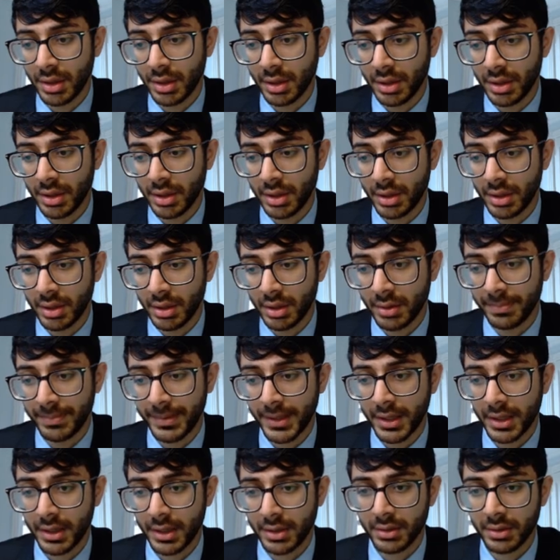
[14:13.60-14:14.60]

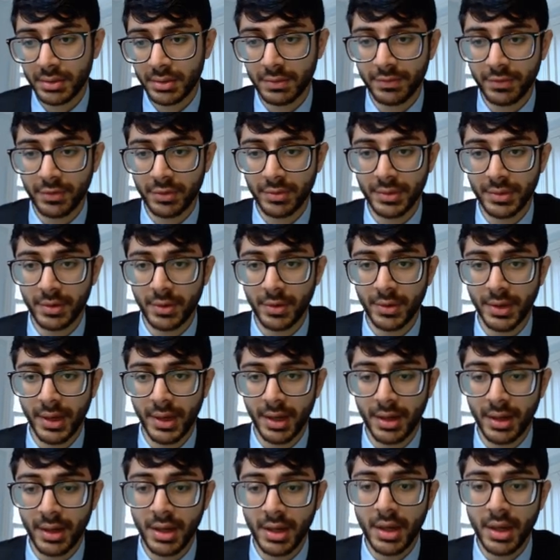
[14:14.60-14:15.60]
Back
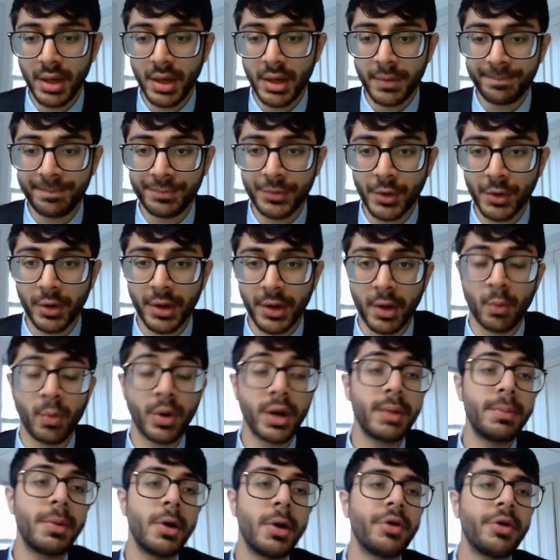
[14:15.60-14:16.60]
forward. Okay,
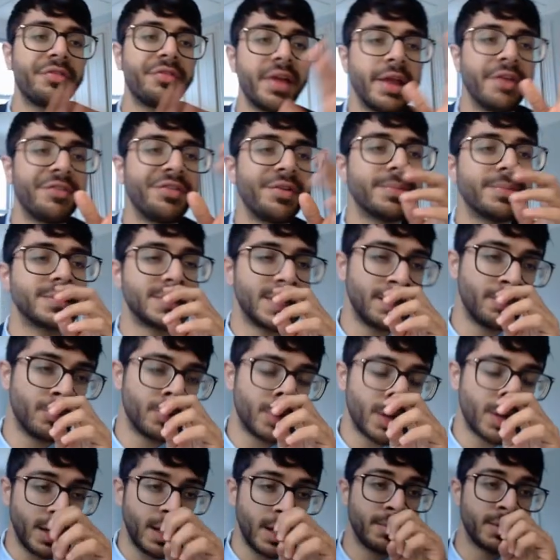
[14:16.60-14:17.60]
what about if AFib is
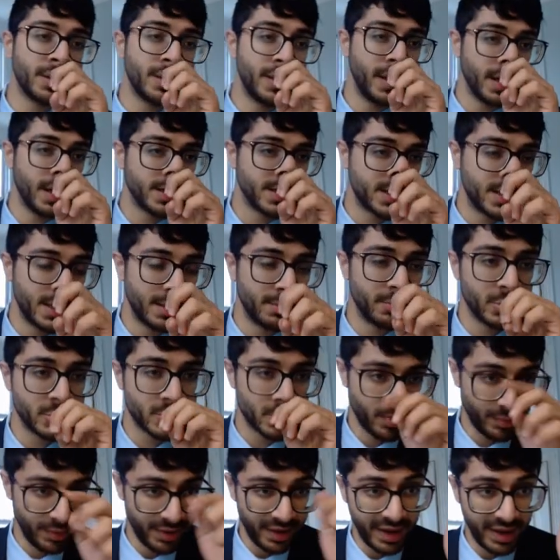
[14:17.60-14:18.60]
hemodynamically unstable?
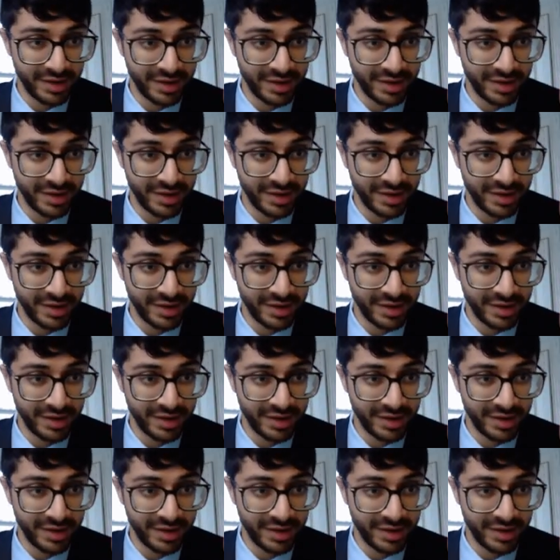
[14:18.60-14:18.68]
So